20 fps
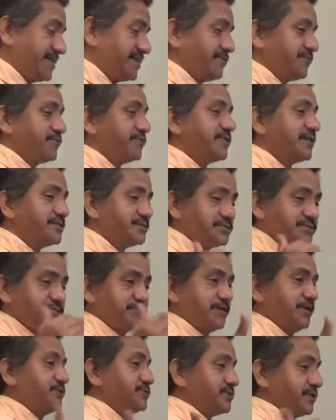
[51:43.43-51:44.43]
I didn't realize this
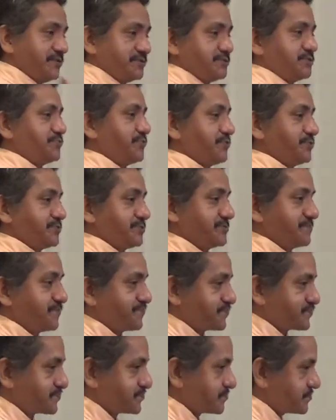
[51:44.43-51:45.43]
until I was telling this person.
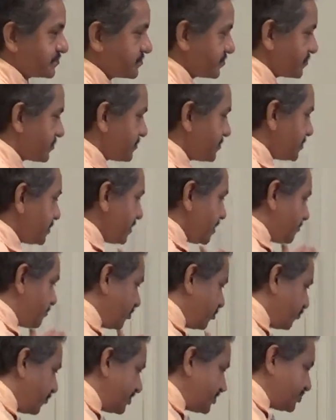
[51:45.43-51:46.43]

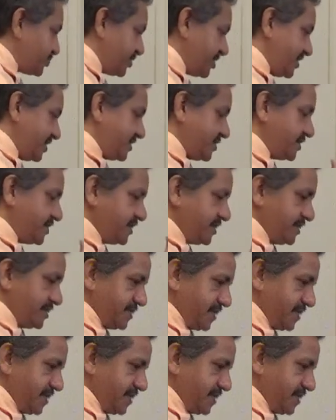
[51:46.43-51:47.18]
But one thing